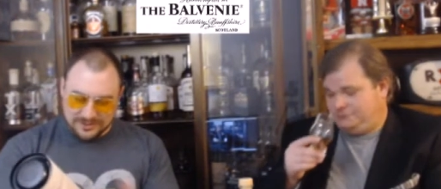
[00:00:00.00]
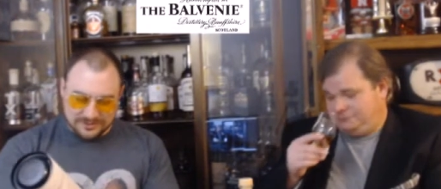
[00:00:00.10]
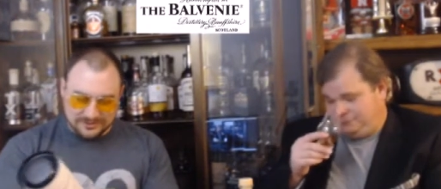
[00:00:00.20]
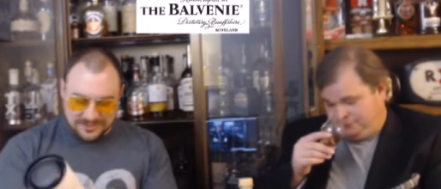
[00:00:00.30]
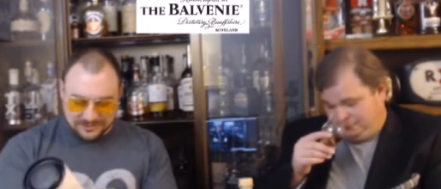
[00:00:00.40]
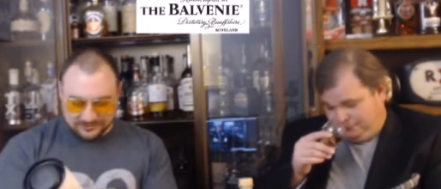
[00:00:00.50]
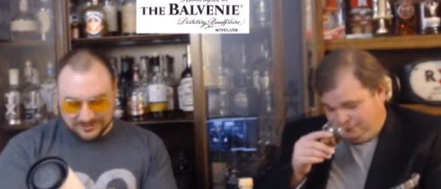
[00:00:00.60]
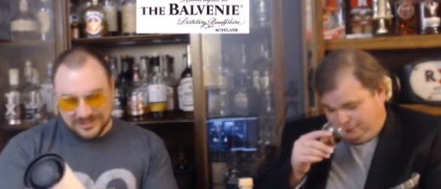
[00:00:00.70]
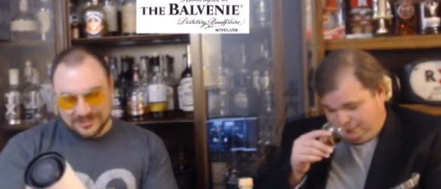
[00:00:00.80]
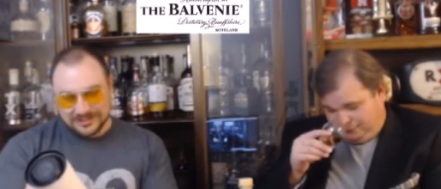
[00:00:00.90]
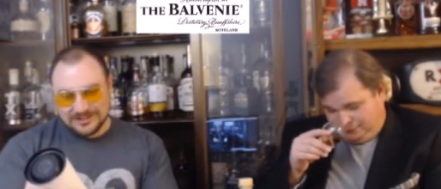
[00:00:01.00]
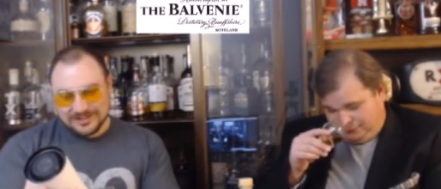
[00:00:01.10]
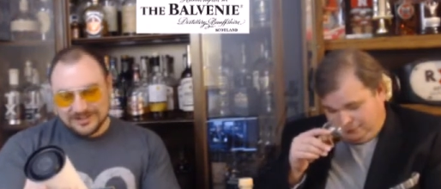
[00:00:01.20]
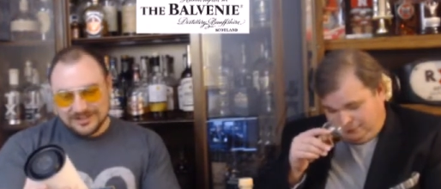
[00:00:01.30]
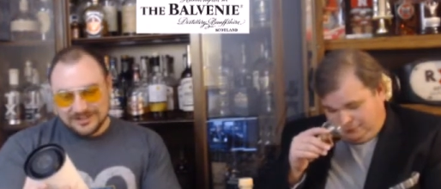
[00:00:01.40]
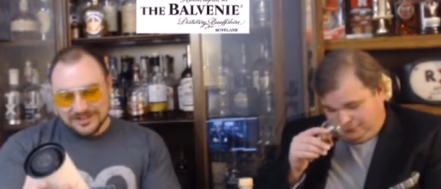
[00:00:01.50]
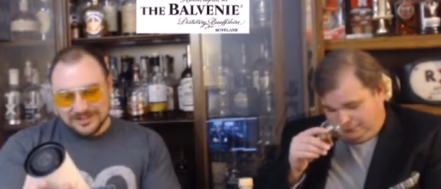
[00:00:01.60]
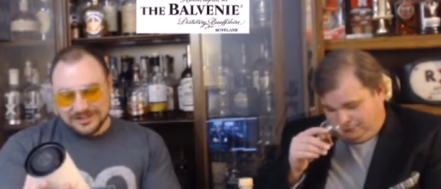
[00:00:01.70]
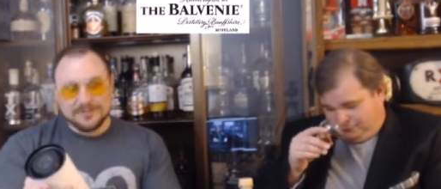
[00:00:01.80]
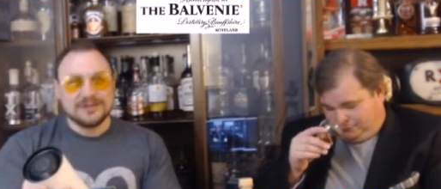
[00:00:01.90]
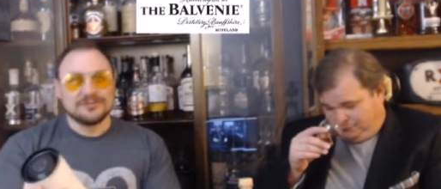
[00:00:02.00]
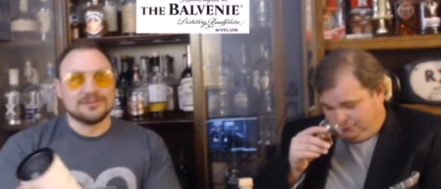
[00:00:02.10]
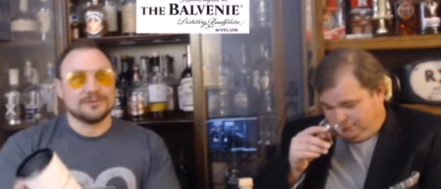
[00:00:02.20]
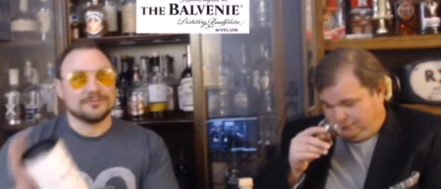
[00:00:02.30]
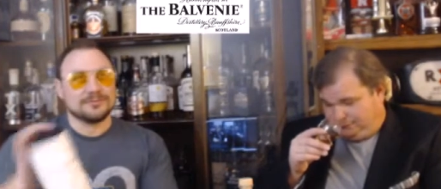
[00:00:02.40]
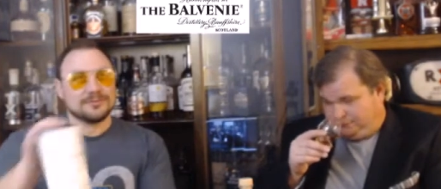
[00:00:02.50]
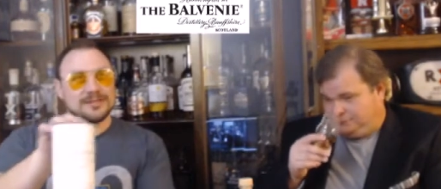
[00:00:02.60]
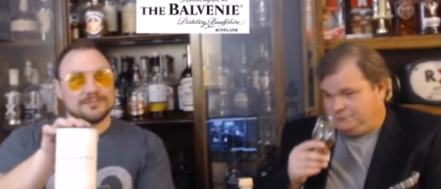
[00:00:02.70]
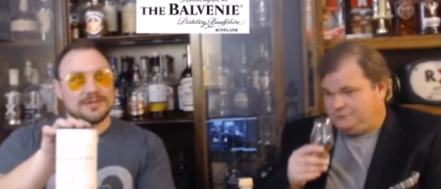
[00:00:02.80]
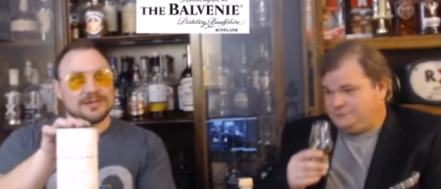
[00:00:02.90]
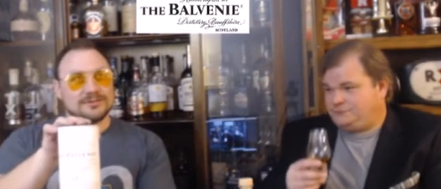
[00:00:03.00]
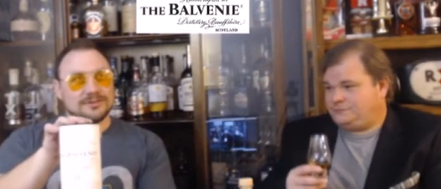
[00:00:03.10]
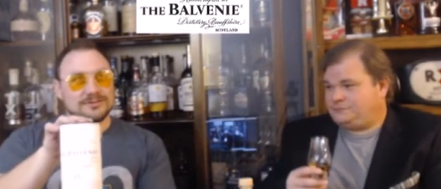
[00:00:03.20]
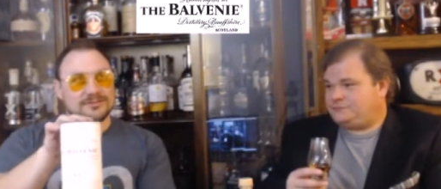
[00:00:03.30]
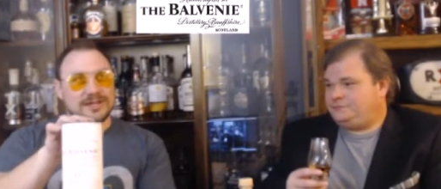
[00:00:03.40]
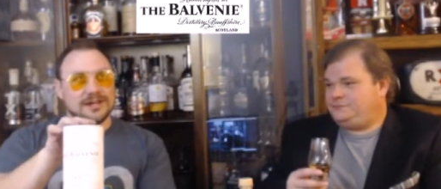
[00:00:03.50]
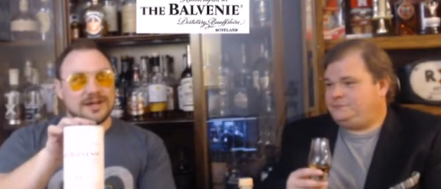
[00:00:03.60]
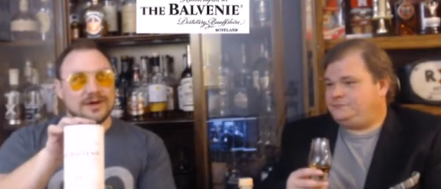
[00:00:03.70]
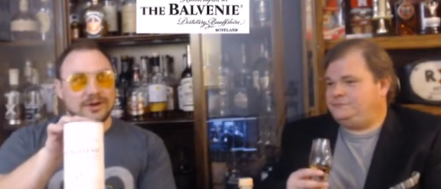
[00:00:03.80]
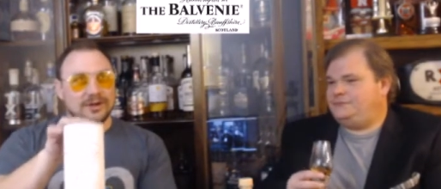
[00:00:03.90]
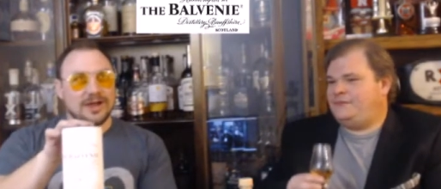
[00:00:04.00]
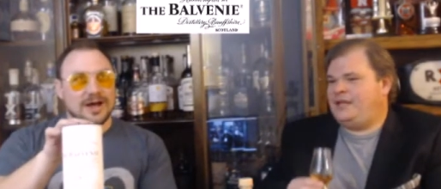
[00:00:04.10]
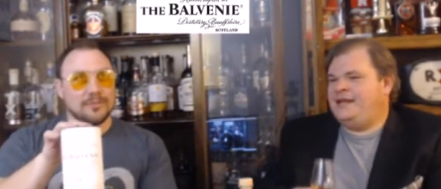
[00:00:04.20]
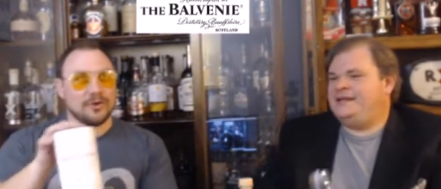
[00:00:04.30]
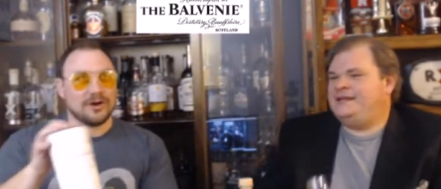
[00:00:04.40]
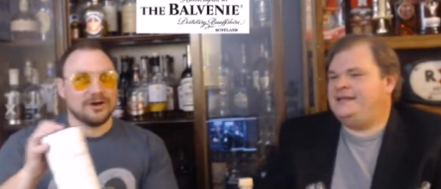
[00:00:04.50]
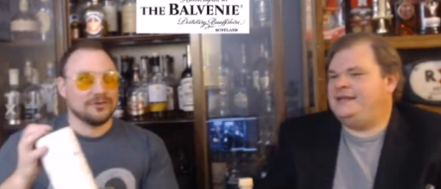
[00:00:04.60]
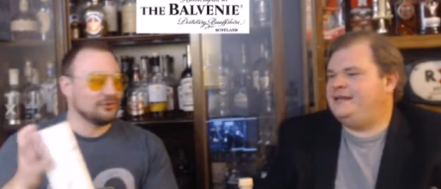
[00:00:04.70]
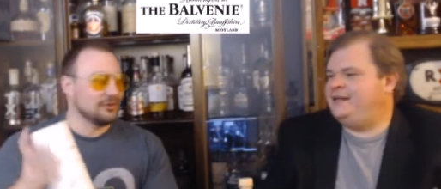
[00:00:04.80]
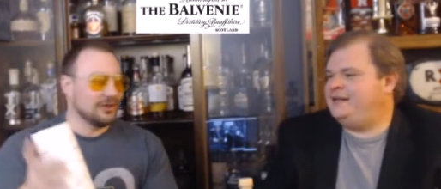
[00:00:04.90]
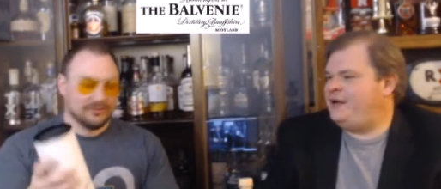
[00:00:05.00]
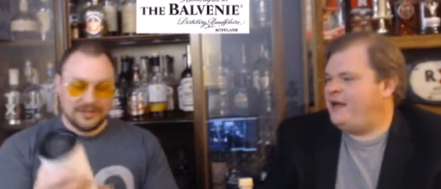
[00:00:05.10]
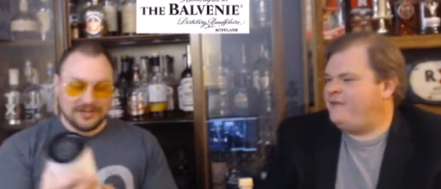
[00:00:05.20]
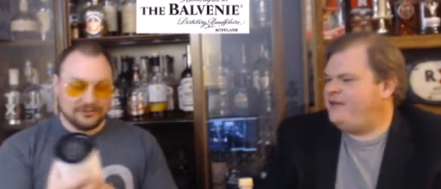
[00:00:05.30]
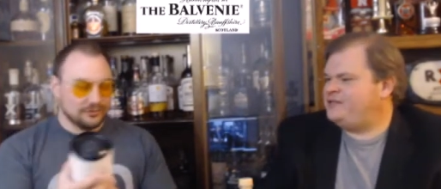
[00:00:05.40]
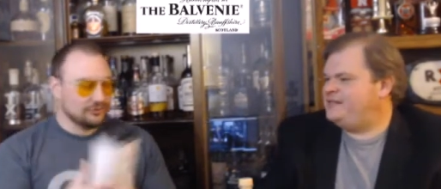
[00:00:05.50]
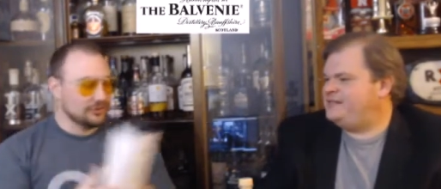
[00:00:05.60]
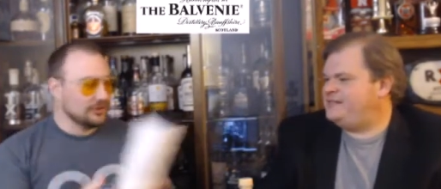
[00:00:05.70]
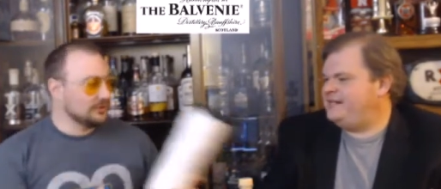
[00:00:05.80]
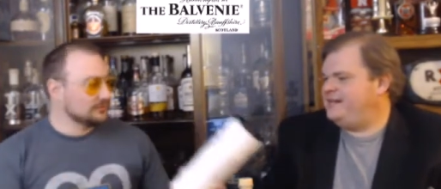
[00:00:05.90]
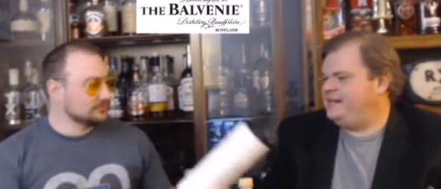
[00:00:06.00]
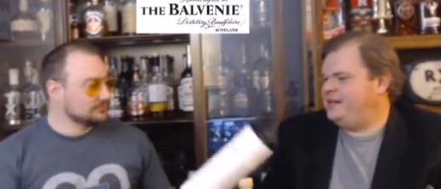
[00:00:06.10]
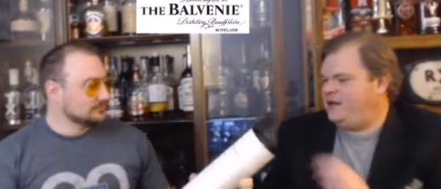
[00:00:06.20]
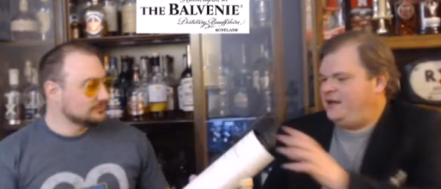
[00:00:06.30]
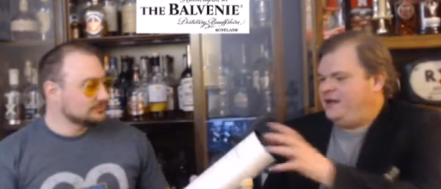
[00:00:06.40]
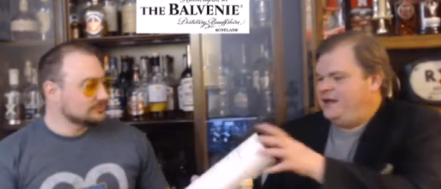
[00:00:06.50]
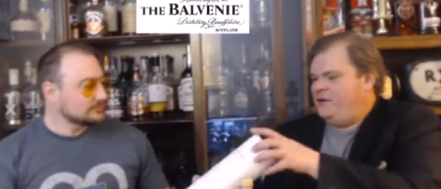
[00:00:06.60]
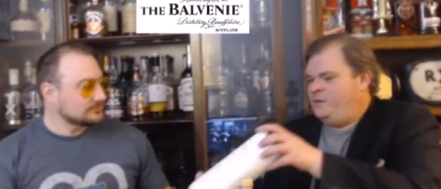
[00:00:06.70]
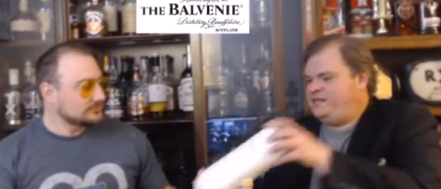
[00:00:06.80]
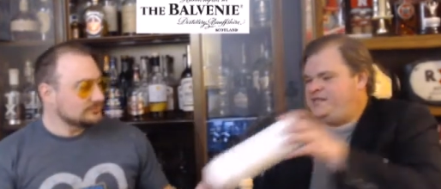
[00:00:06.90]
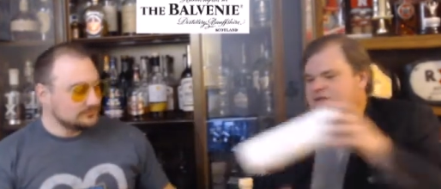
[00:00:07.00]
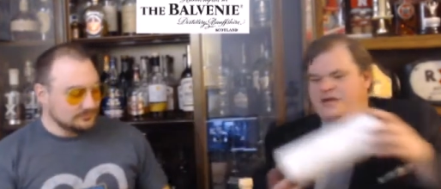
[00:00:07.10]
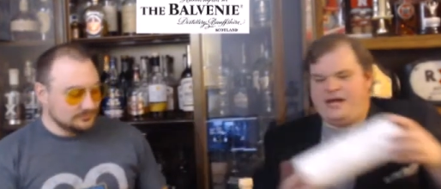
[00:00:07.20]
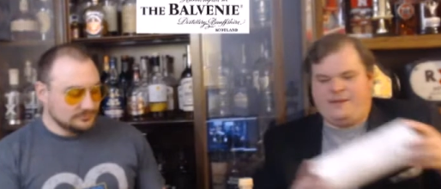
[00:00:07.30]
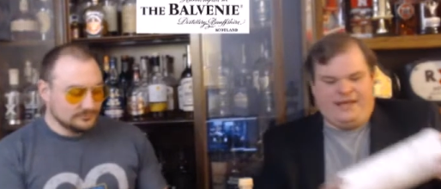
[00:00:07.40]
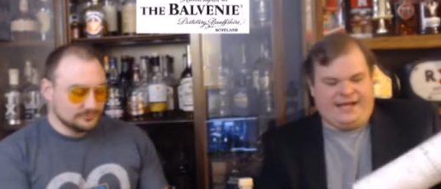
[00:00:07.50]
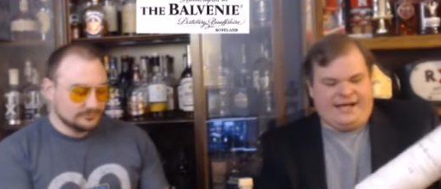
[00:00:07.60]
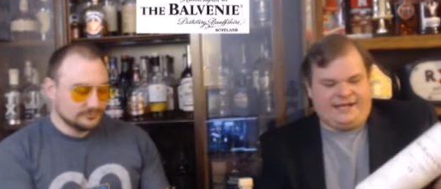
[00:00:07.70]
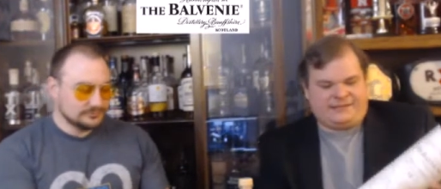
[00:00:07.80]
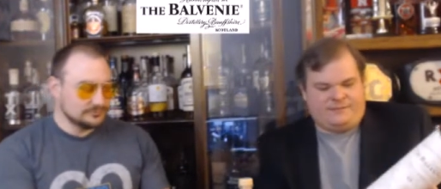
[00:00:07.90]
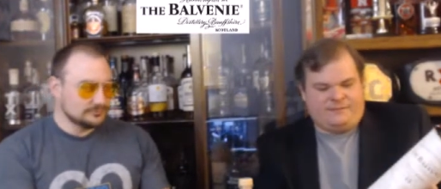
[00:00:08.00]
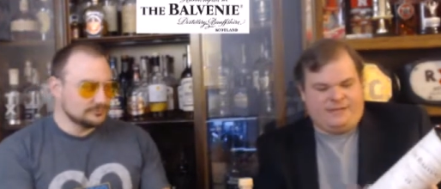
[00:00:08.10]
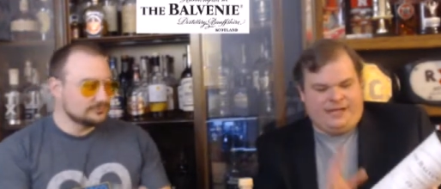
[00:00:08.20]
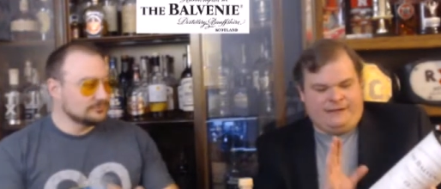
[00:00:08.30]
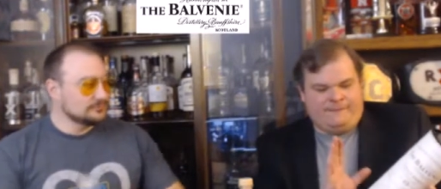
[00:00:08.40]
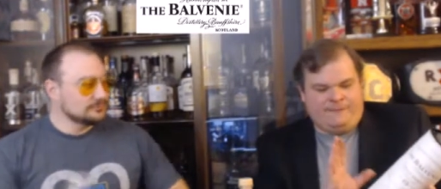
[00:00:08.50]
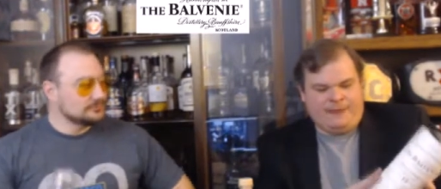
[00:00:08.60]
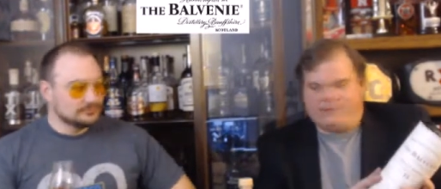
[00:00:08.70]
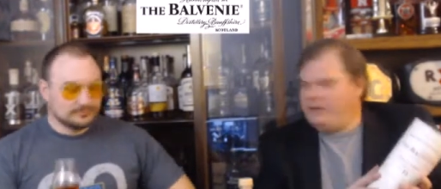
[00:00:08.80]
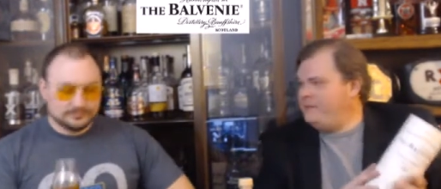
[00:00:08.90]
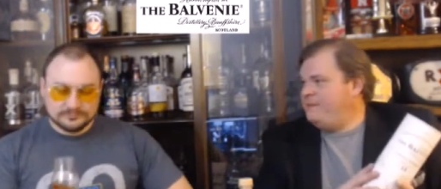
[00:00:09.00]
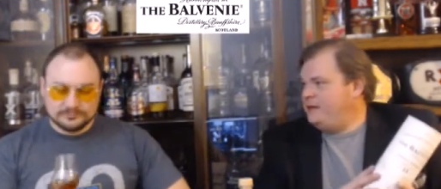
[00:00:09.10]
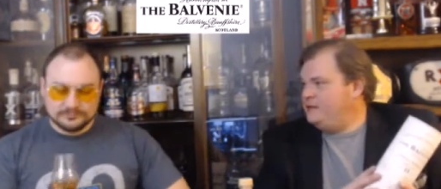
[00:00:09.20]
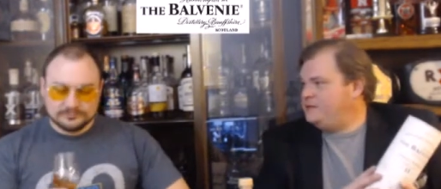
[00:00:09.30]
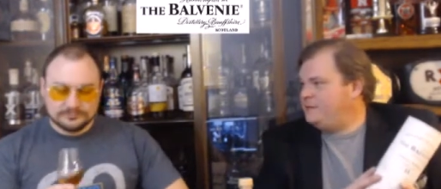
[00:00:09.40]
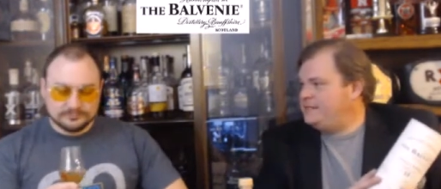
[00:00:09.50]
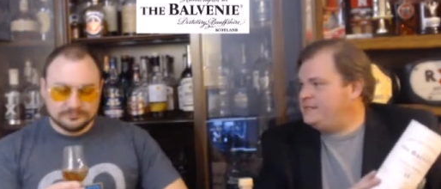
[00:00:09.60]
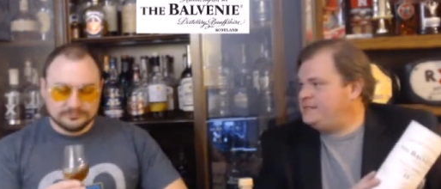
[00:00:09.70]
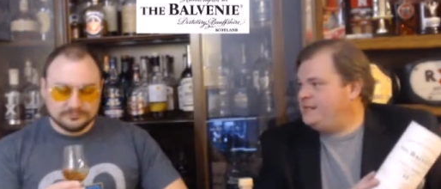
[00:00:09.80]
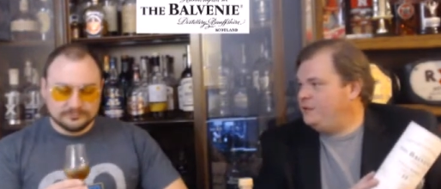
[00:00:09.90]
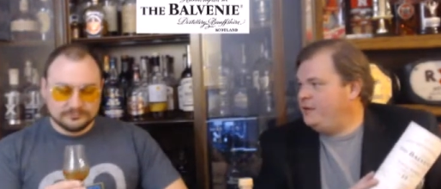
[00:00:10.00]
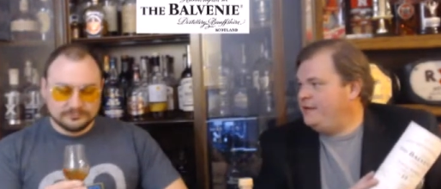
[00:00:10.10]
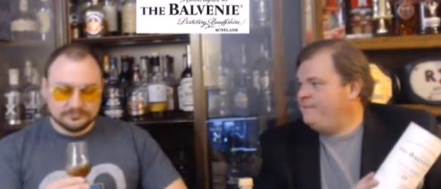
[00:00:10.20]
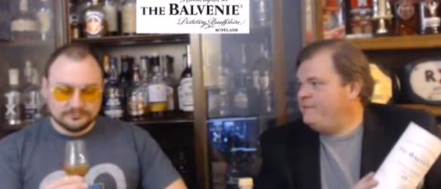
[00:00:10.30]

Speaker 1: it's actually kind of it, it, makes the it makes it stand out a lot more on the shelf. Now I've actually sure. seen
Speaker 2: it on a Whiskey Tribe. They got some uh, bourbon barrels from a distillery,